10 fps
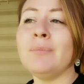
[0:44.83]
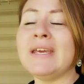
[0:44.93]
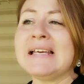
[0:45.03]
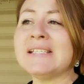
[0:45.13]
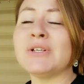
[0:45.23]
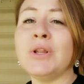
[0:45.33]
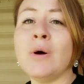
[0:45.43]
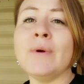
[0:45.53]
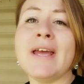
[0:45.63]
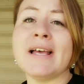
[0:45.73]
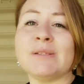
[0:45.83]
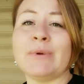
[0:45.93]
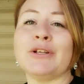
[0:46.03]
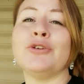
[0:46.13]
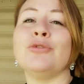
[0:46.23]
because Chloe has
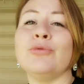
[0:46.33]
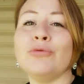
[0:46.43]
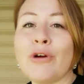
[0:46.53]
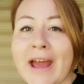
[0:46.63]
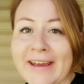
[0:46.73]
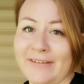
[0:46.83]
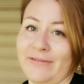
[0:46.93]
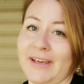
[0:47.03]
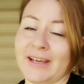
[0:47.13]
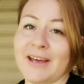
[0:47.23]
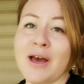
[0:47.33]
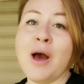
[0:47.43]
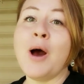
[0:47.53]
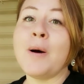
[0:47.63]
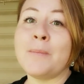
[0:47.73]
been craving
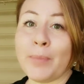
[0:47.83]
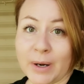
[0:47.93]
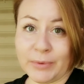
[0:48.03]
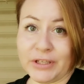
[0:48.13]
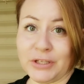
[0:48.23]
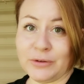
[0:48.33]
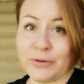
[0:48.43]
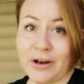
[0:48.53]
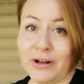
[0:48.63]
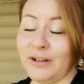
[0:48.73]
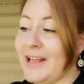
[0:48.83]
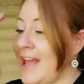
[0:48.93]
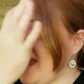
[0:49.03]
barbecue, y'all.